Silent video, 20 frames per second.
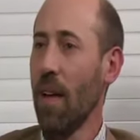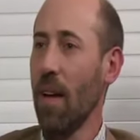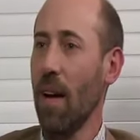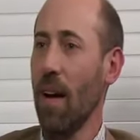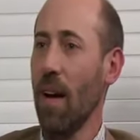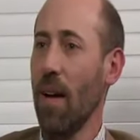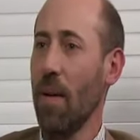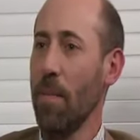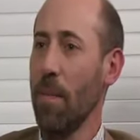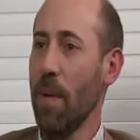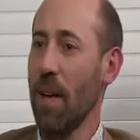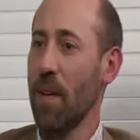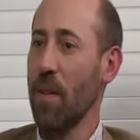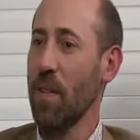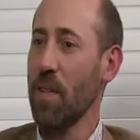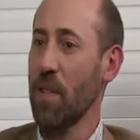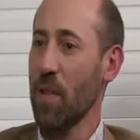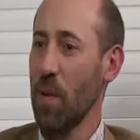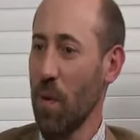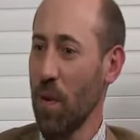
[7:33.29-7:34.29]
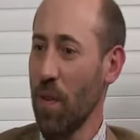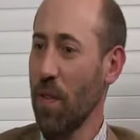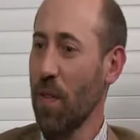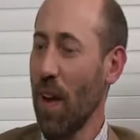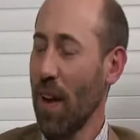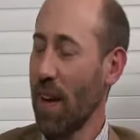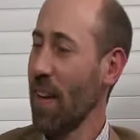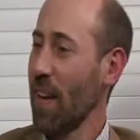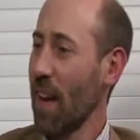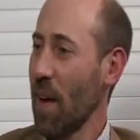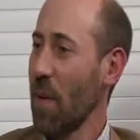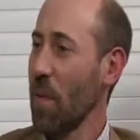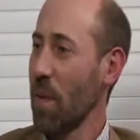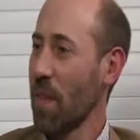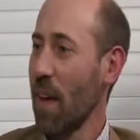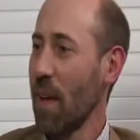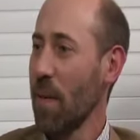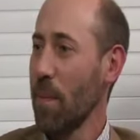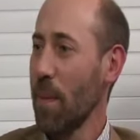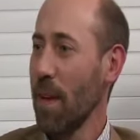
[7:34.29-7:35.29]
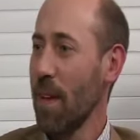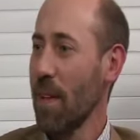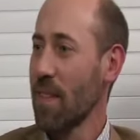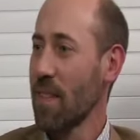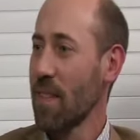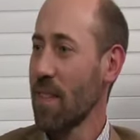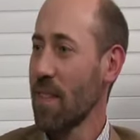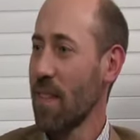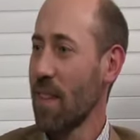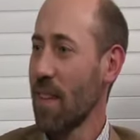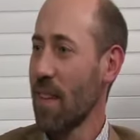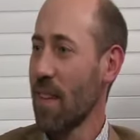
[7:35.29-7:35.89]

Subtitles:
And so we're finding out what that means.